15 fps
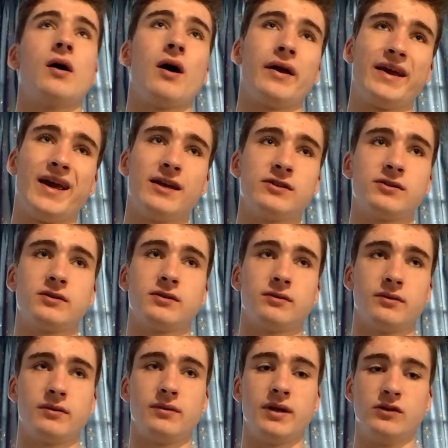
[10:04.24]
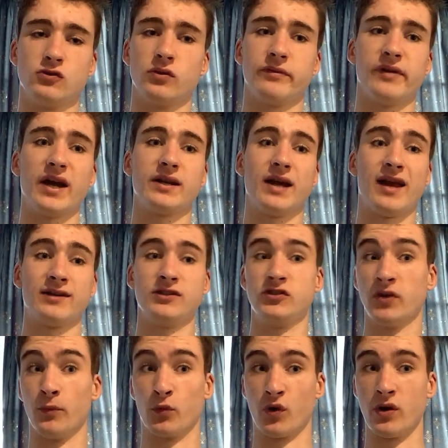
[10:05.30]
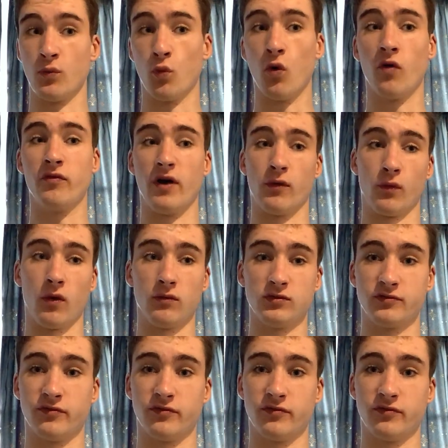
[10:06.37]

guess, in sort of anti-submarine warfare roles,